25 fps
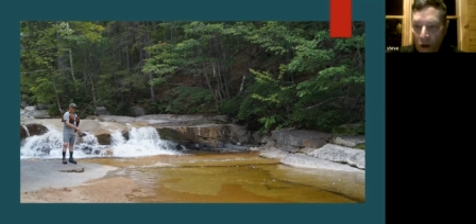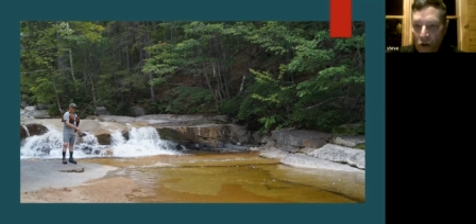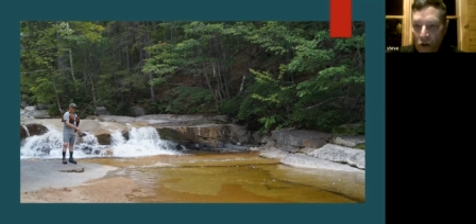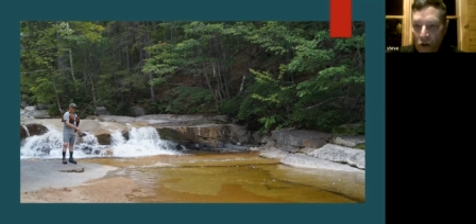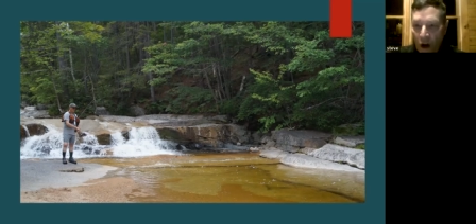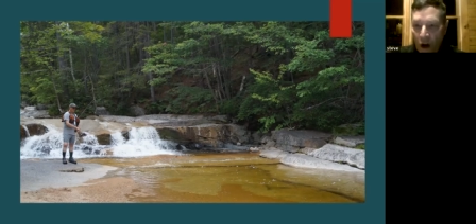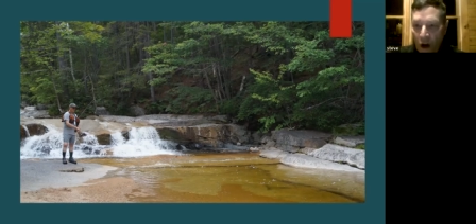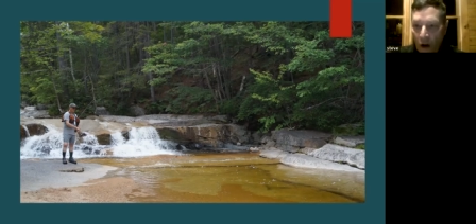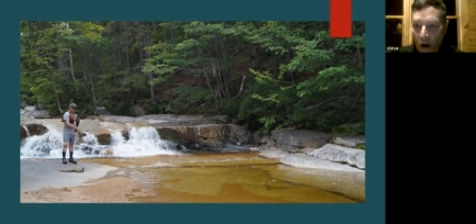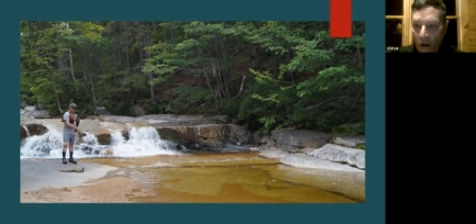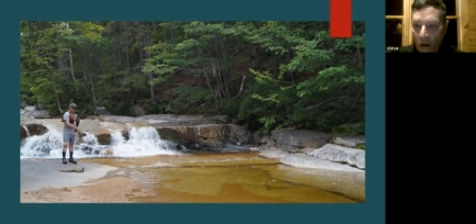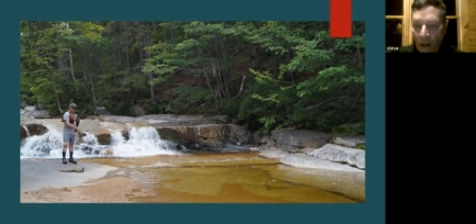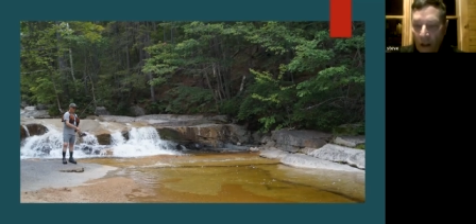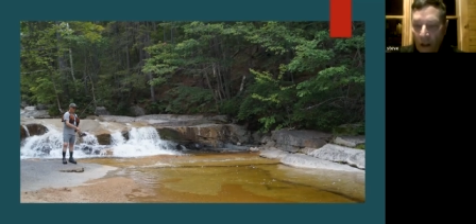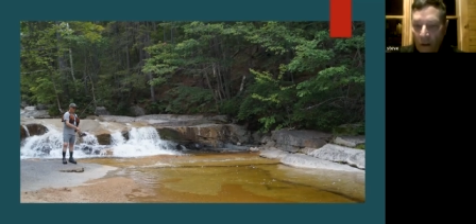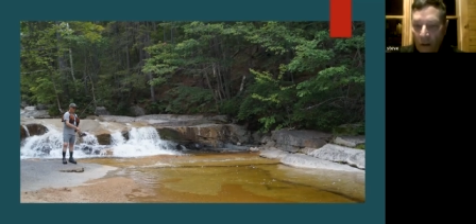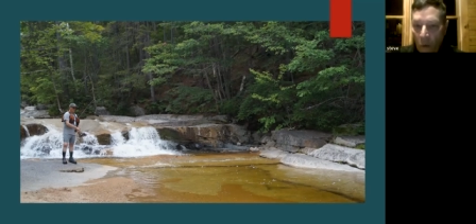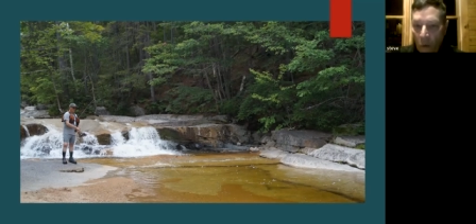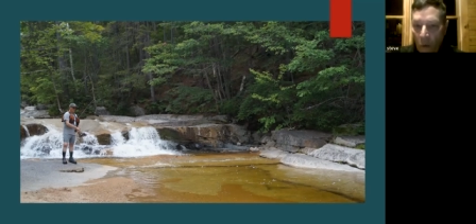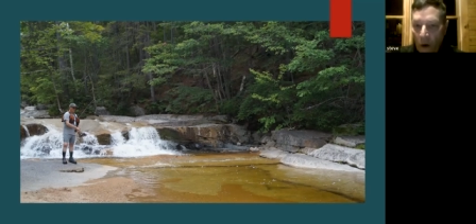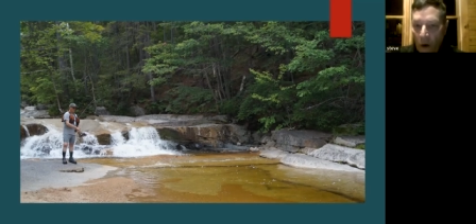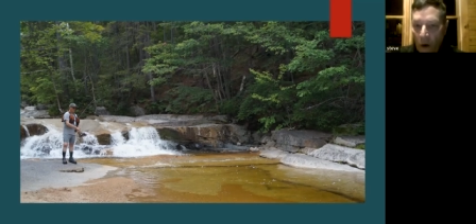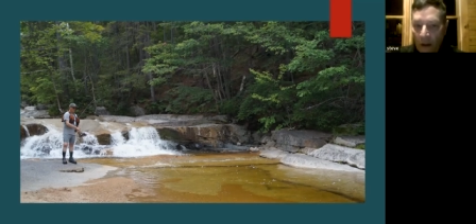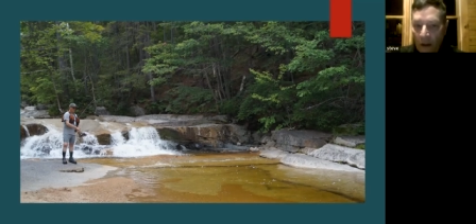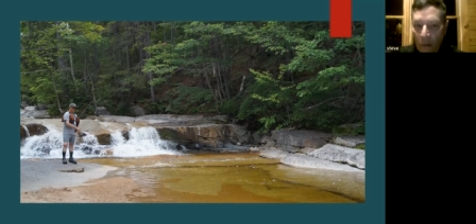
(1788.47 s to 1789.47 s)
trout, like the
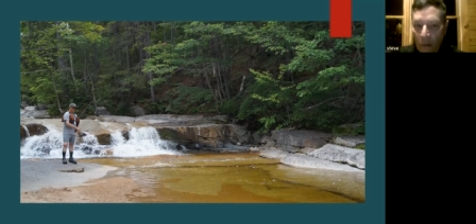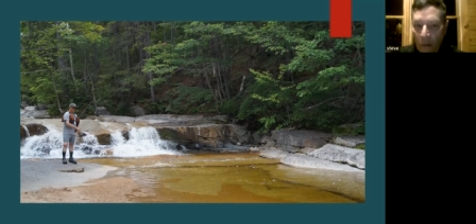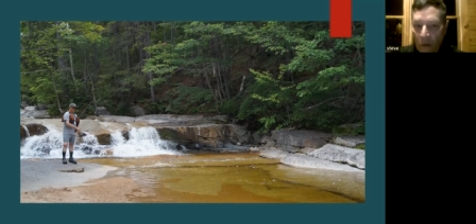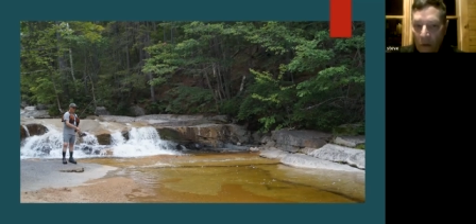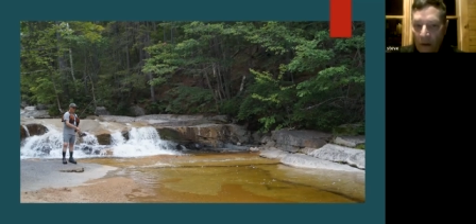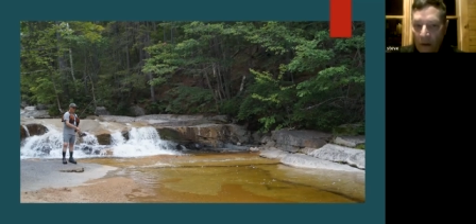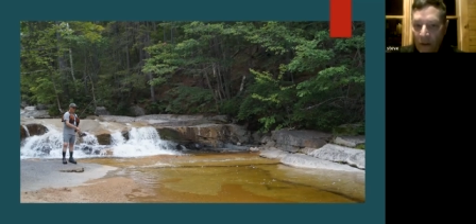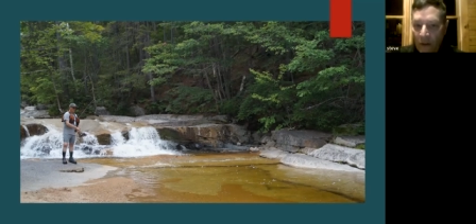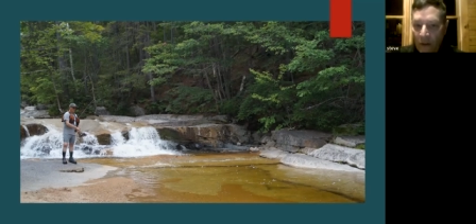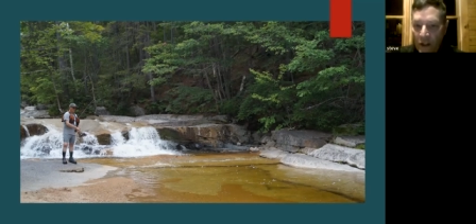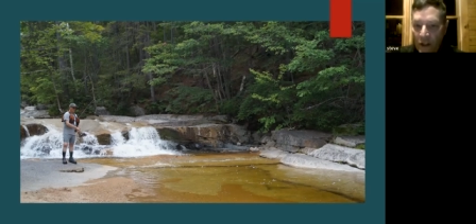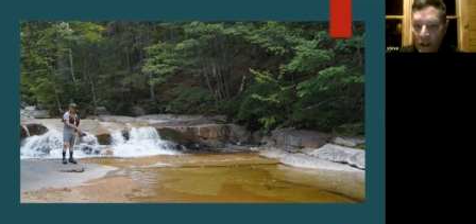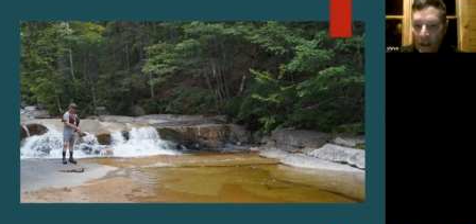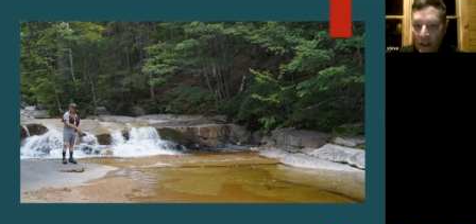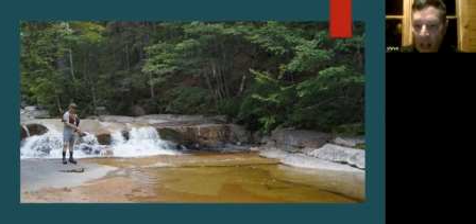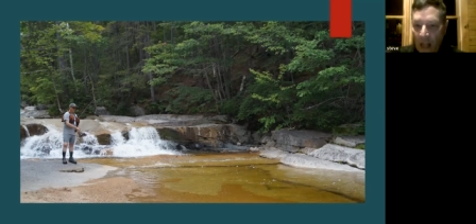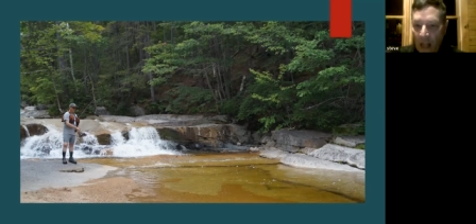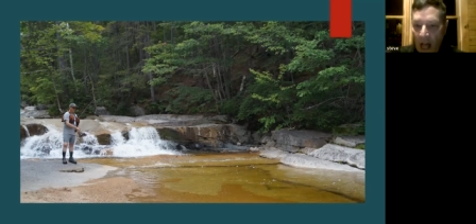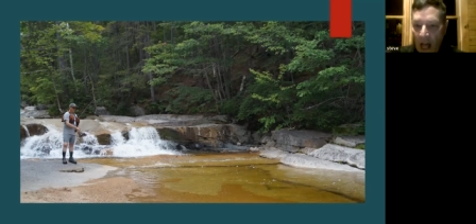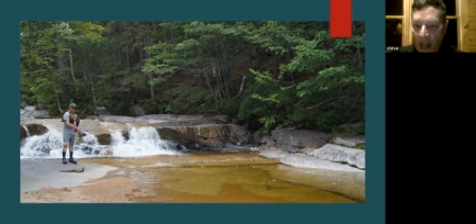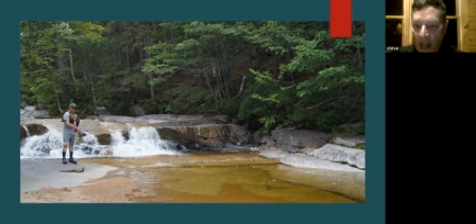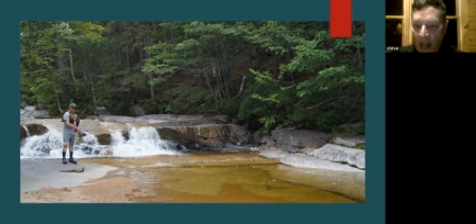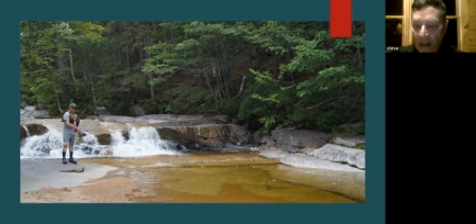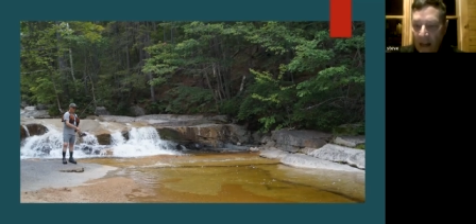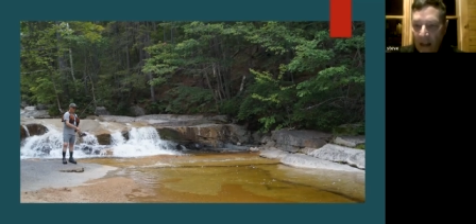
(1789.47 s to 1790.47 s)
one in the previous
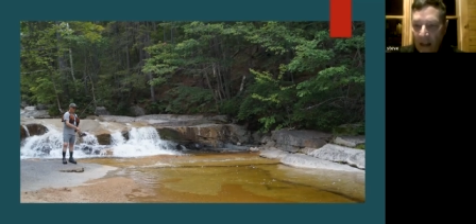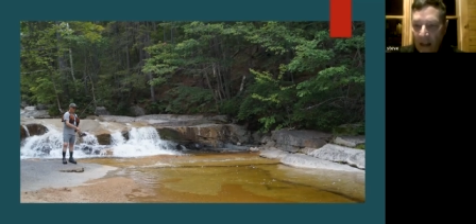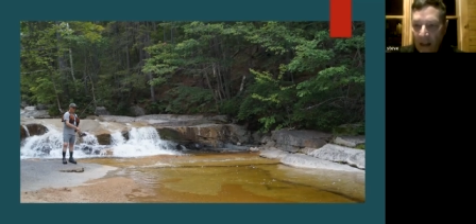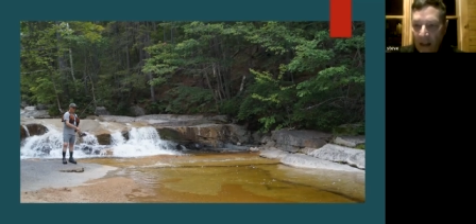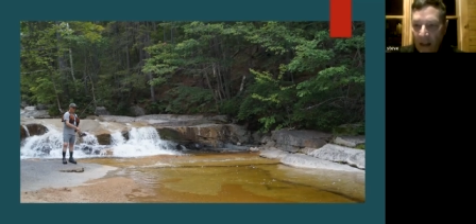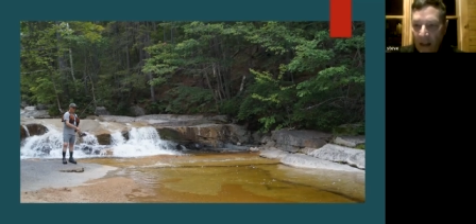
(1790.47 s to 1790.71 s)
slide,